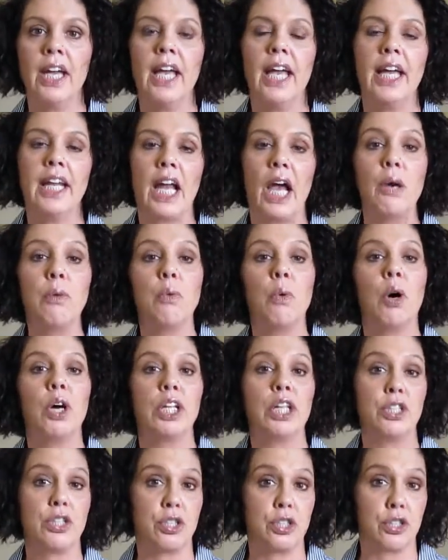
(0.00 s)
and I
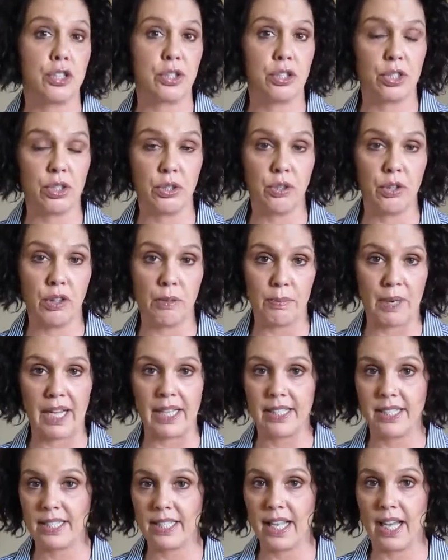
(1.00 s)
wanted to soothe
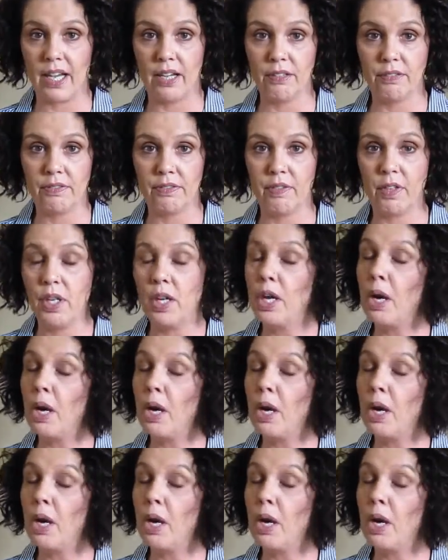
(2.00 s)
myself,